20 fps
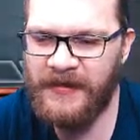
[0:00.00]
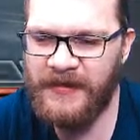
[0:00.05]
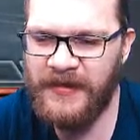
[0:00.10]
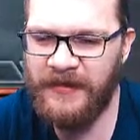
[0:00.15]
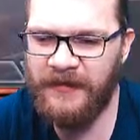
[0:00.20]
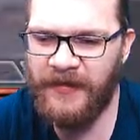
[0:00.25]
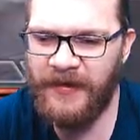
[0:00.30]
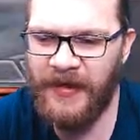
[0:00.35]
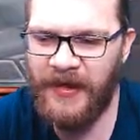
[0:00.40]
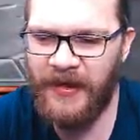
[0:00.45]

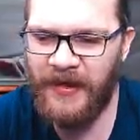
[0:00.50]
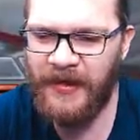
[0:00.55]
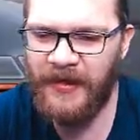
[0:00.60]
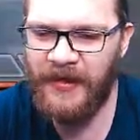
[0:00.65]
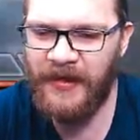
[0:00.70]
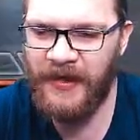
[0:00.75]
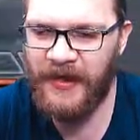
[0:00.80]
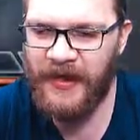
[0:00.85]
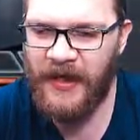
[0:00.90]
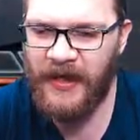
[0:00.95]
Stephen
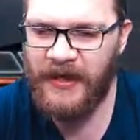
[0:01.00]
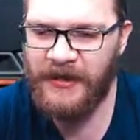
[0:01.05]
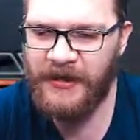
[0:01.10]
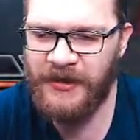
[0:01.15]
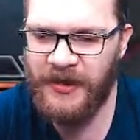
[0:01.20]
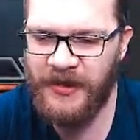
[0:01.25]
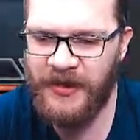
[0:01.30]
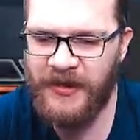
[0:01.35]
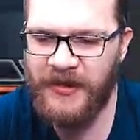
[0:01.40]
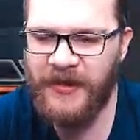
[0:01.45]

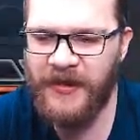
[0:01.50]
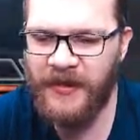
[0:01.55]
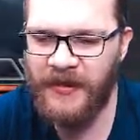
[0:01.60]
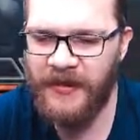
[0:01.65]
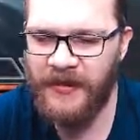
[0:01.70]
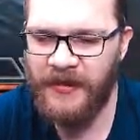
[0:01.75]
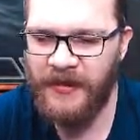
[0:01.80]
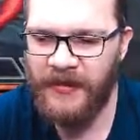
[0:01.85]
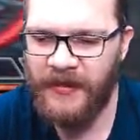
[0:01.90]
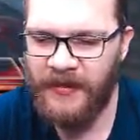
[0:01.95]
H E
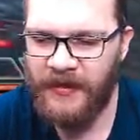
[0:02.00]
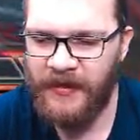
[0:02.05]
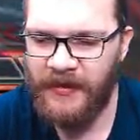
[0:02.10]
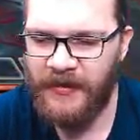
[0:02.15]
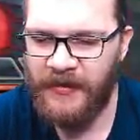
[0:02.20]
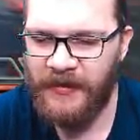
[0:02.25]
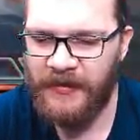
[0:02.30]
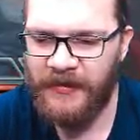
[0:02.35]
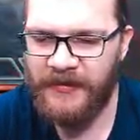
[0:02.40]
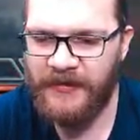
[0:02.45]

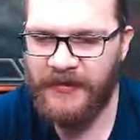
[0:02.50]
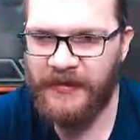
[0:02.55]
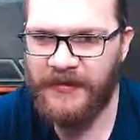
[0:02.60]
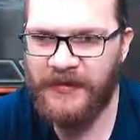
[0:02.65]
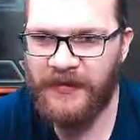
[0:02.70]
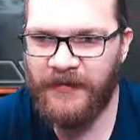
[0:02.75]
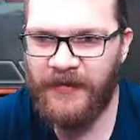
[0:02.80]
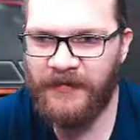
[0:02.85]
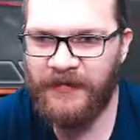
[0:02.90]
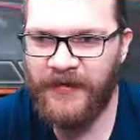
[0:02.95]
is
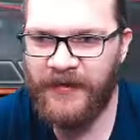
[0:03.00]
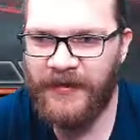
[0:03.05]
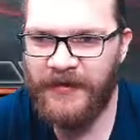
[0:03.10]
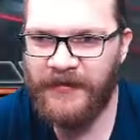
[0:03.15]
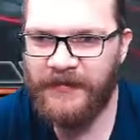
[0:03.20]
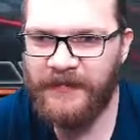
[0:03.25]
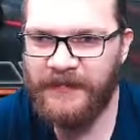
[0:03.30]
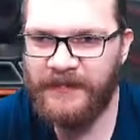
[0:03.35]
also quite funny.